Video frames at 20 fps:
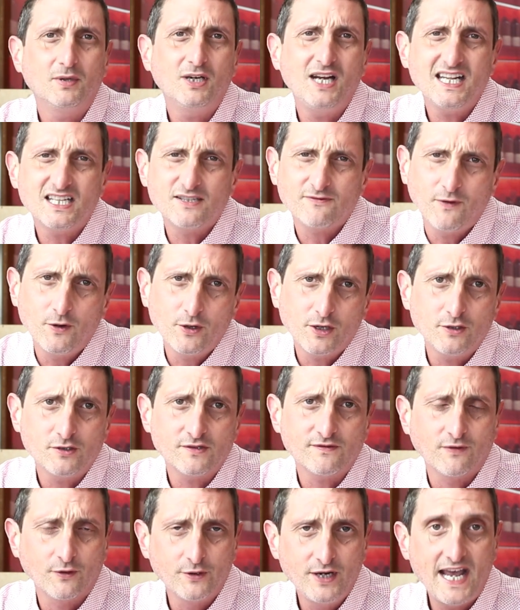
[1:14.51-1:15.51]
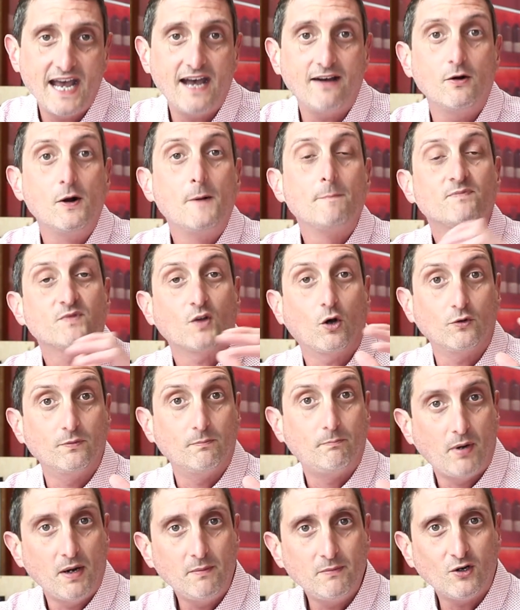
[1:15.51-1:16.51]
But let's focus for now
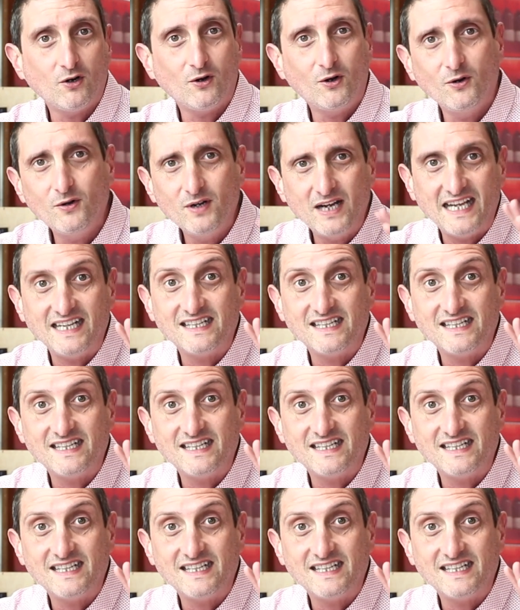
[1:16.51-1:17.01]
on Pomerol